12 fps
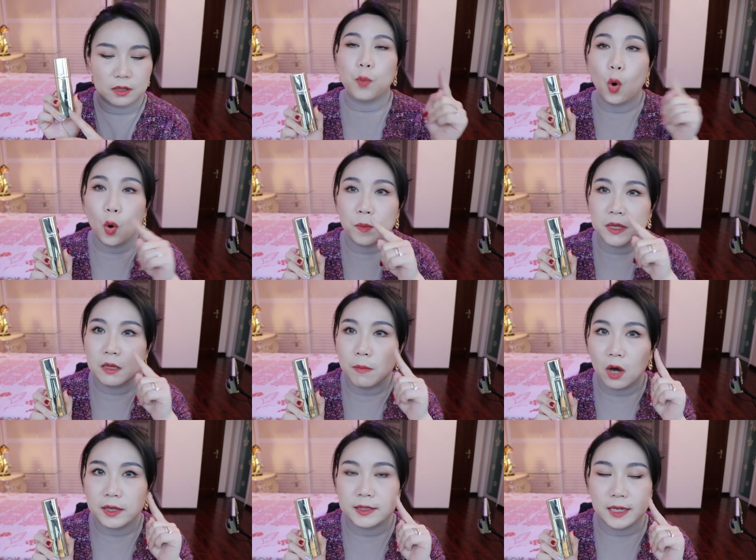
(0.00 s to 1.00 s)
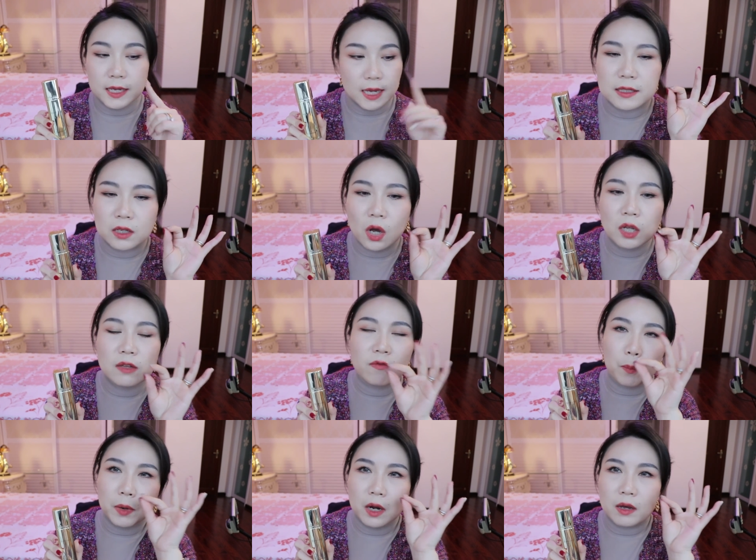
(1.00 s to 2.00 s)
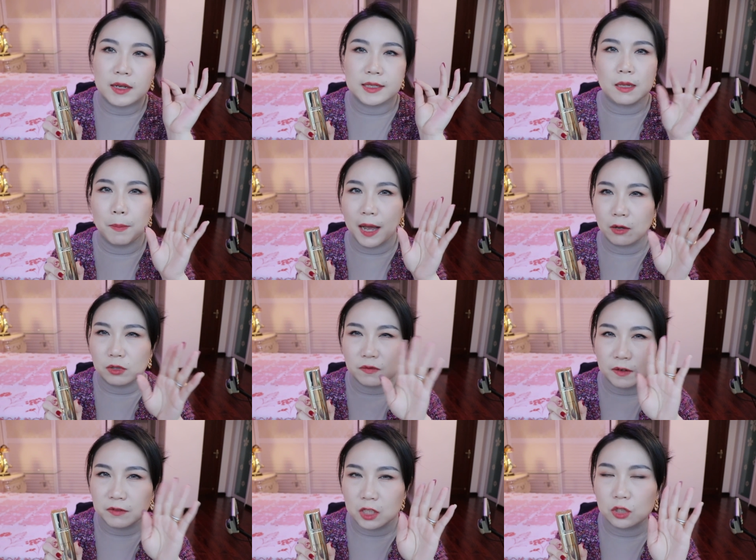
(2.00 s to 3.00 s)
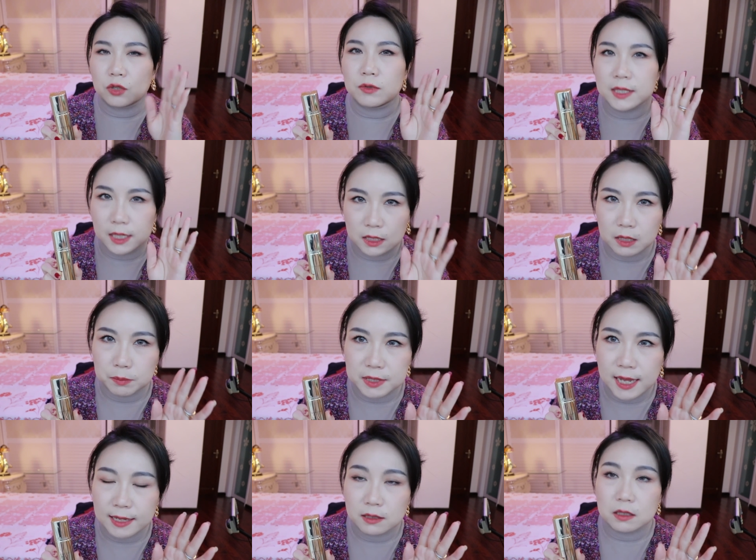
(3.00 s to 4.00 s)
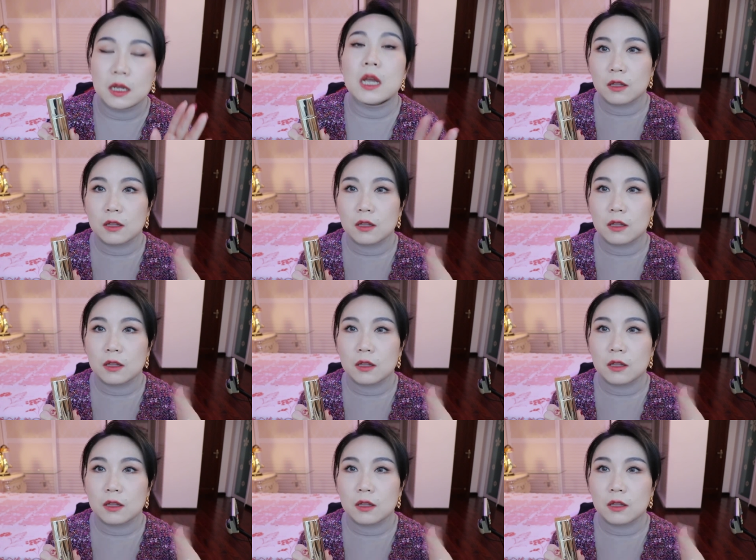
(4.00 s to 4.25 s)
Pore minimizing is kind of a blur, is about 50 to 60%.